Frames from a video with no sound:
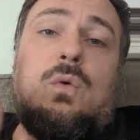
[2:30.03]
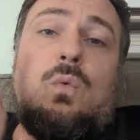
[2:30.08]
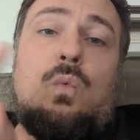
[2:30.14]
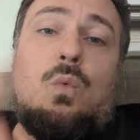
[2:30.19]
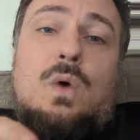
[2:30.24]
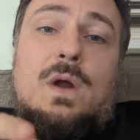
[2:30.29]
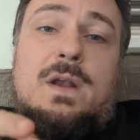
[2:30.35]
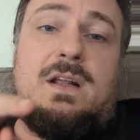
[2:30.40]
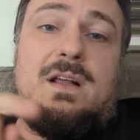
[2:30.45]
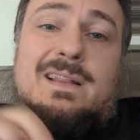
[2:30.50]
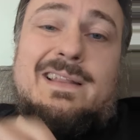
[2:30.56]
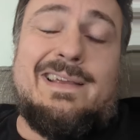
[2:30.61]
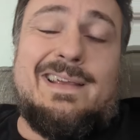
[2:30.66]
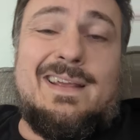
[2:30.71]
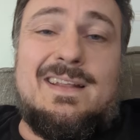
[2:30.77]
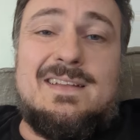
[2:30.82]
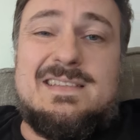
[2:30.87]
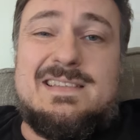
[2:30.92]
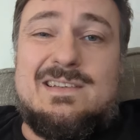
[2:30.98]

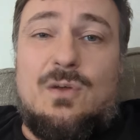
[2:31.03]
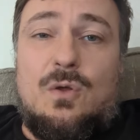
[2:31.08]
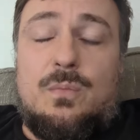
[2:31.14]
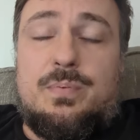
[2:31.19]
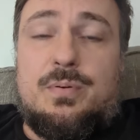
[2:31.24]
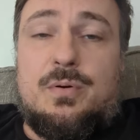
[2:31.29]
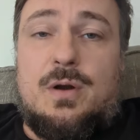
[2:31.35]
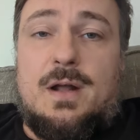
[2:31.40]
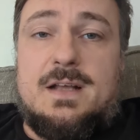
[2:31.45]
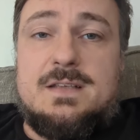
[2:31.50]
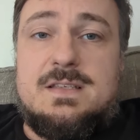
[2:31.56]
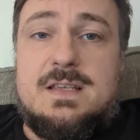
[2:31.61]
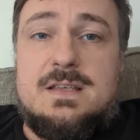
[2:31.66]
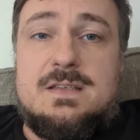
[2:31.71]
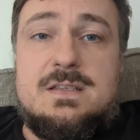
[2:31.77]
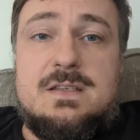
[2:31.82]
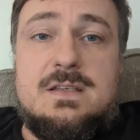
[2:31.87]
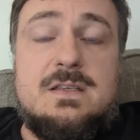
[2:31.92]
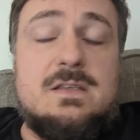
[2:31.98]
One-click install
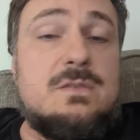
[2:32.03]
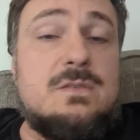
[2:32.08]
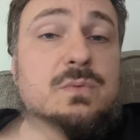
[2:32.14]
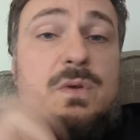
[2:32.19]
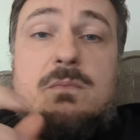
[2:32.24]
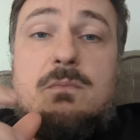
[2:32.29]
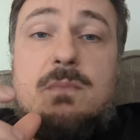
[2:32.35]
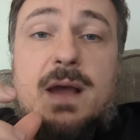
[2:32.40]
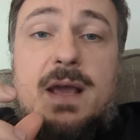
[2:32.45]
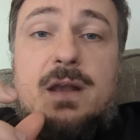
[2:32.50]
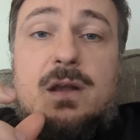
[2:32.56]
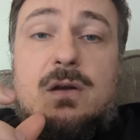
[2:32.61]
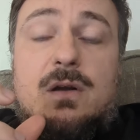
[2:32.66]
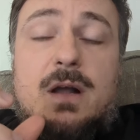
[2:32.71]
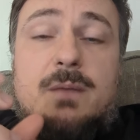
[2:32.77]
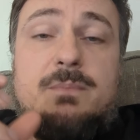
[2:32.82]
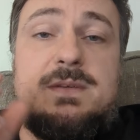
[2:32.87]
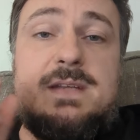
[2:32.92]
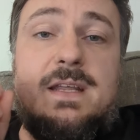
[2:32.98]
processes with minor
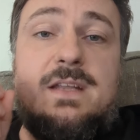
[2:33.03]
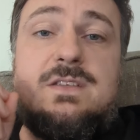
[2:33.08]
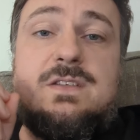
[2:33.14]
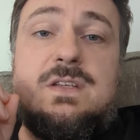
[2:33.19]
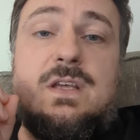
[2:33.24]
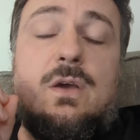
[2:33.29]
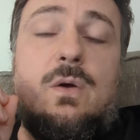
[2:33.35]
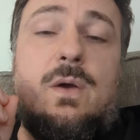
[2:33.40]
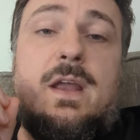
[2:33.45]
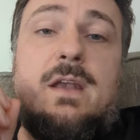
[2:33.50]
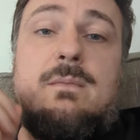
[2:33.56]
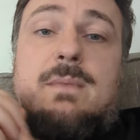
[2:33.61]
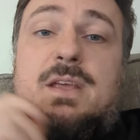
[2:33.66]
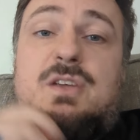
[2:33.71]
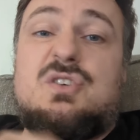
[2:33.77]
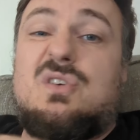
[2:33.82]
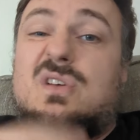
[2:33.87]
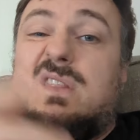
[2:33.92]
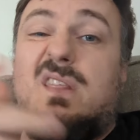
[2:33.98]
updates to go ahead and
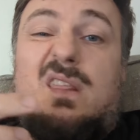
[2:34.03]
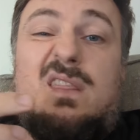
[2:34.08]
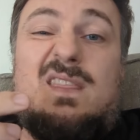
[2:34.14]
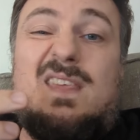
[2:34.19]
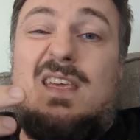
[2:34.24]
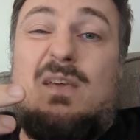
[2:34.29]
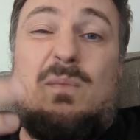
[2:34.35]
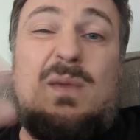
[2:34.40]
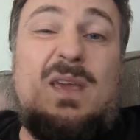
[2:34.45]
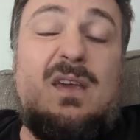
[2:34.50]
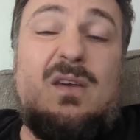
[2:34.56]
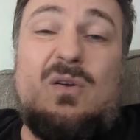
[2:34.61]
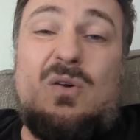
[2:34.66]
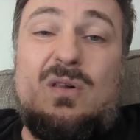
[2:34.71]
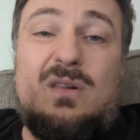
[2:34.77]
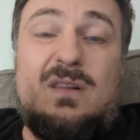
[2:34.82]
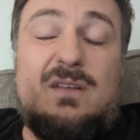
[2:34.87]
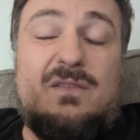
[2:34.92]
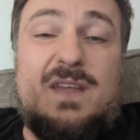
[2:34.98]
make sure that theming and
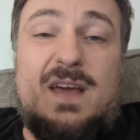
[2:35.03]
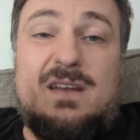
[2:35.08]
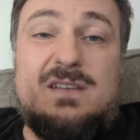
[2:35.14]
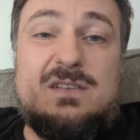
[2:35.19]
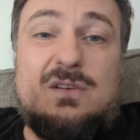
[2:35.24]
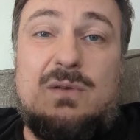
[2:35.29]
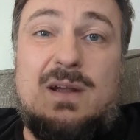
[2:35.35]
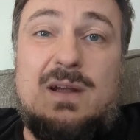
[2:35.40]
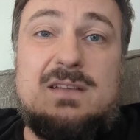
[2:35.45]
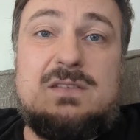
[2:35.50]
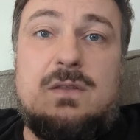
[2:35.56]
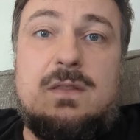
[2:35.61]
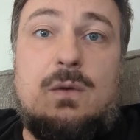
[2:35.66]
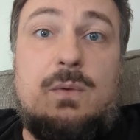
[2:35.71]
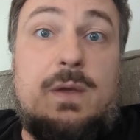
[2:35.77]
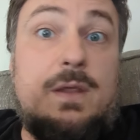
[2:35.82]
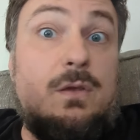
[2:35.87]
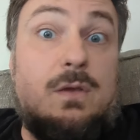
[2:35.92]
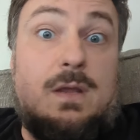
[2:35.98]
all of that is correct, so
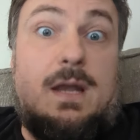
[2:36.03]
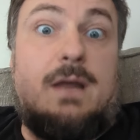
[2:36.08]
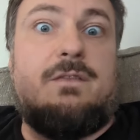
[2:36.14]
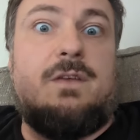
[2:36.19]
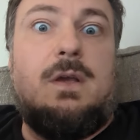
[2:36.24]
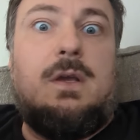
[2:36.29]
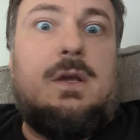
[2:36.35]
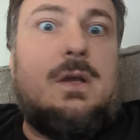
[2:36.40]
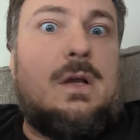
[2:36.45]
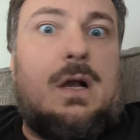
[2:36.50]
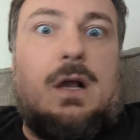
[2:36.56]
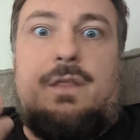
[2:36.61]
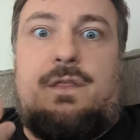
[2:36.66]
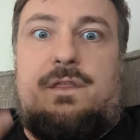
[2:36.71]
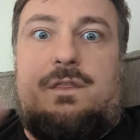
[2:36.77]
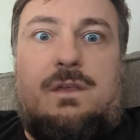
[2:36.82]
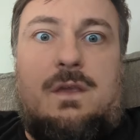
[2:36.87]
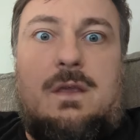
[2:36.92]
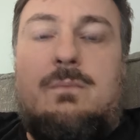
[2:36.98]
that way you can have a
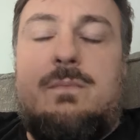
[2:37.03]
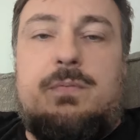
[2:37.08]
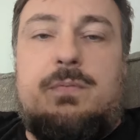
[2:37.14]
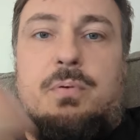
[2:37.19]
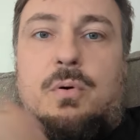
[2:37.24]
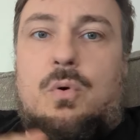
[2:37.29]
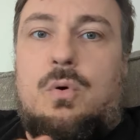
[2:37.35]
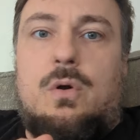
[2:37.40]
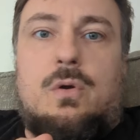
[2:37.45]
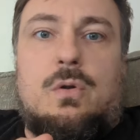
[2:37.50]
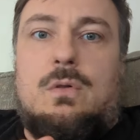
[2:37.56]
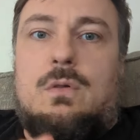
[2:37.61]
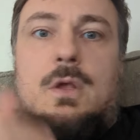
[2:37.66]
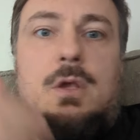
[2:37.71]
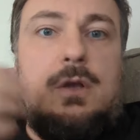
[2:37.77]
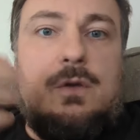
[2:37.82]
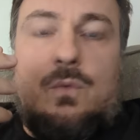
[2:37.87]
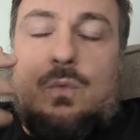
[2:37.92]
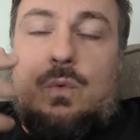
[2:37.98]
themed portal
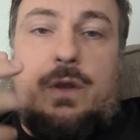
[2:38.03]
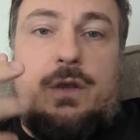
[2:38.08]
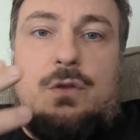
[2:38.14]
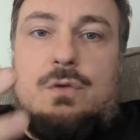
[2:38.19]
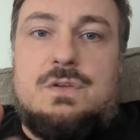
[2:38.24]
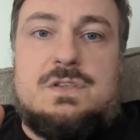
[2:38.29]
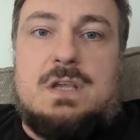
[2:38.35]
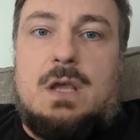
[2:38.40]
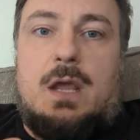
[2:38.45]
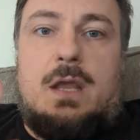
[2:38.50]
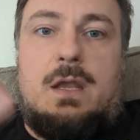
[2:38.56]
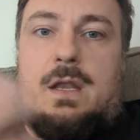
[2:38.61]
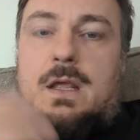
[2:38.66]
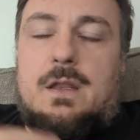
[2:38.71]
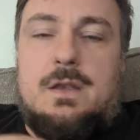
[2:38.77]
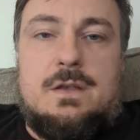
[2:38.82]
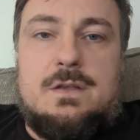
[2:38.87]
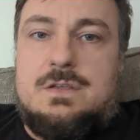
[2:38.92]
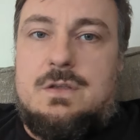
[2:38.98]
when you sign
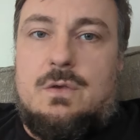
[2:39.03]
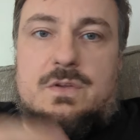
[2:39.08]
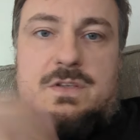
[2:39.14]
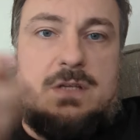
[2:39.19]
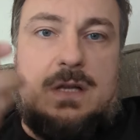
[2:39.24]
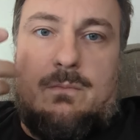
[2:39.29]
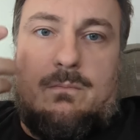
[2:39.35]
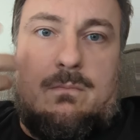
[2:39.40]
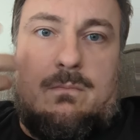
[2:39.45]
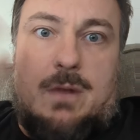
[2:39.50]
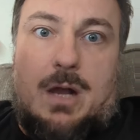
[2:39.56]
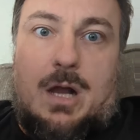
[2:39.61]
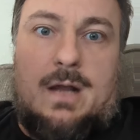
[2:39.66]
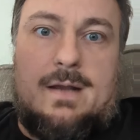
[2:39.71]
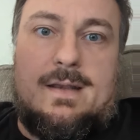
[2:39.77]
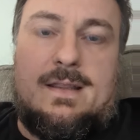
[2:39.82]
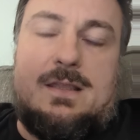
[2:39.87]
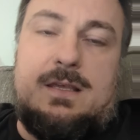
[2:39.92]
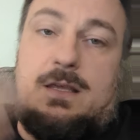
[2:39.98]
in. So it's not
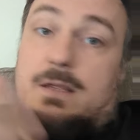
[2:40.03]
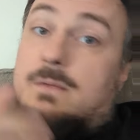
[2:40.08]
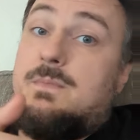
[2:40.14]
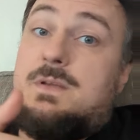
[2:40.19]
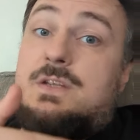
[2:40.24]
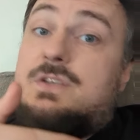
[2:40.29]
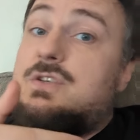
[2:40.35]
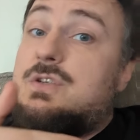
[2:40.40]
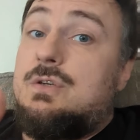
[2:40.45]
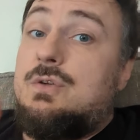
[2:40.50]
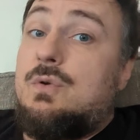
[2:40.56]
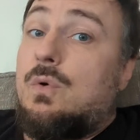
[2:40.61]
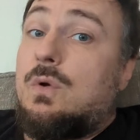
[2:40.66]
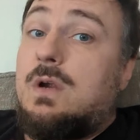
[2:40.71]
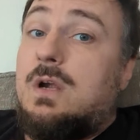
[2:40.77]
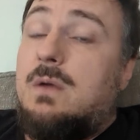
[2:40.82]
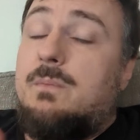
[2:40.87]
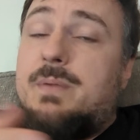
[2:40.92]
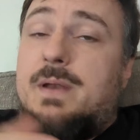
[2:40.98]
mod themed, it's
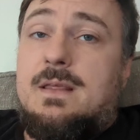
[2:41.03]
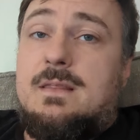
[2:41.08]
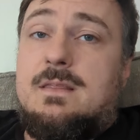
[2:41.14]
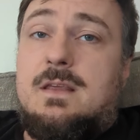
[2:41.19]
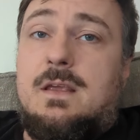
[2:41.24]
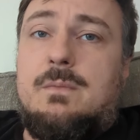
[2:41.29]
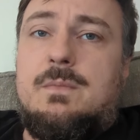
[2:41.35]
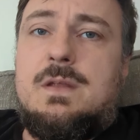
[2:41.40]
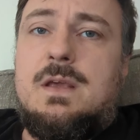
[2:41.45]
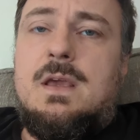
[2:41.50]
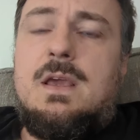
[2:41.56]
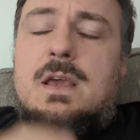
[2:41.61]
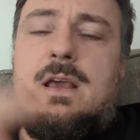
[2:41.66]
your company themed.